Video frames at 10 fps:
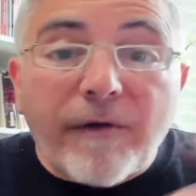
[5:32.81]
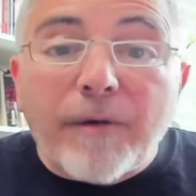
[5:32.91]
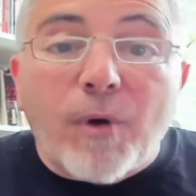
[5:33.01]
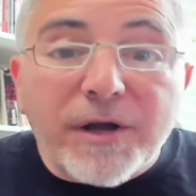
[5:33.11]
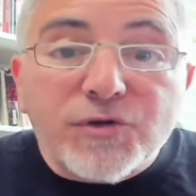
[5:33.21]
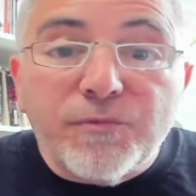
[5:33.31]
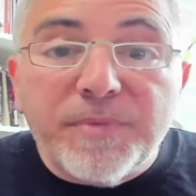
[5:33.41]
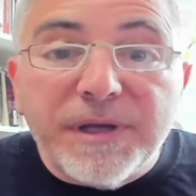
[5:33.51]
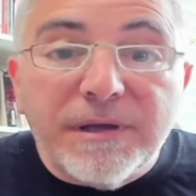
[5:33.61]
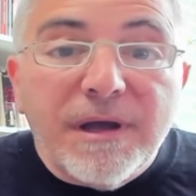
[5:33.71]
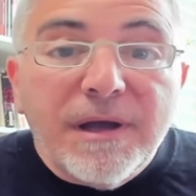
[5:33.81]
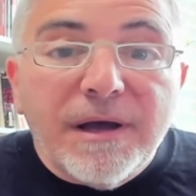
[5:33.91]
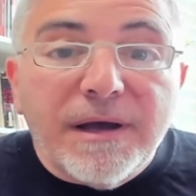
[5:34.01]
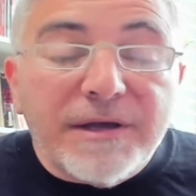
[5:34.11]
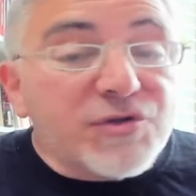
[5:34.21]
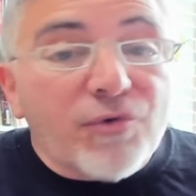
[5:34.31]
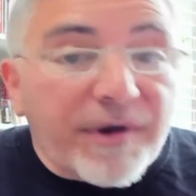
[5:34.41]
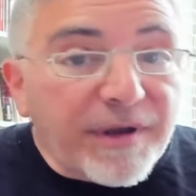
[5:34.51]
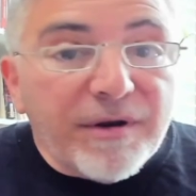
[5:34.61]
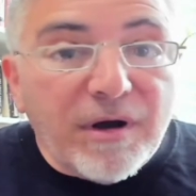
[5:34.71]
or I want to be a
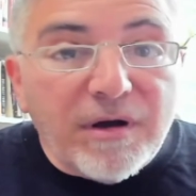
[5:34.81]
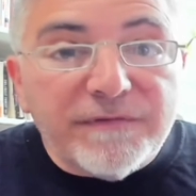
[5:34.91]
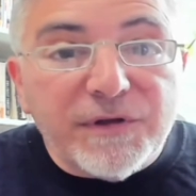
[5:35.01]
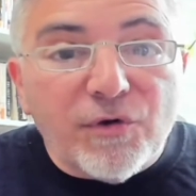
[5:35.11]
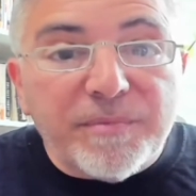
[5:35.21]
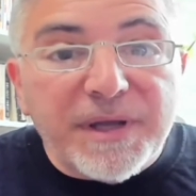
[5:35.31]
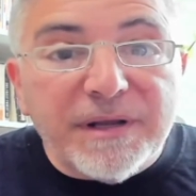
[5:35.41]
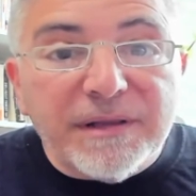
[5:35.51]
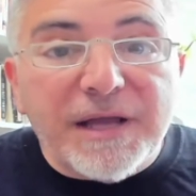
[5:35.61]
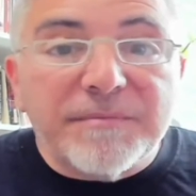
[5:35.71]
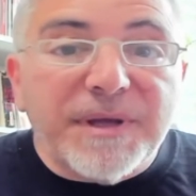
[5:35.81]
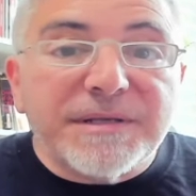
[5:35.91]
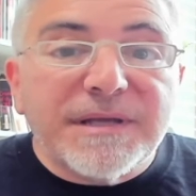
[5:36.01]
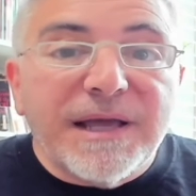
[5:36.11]
historian of the European Enlightenment.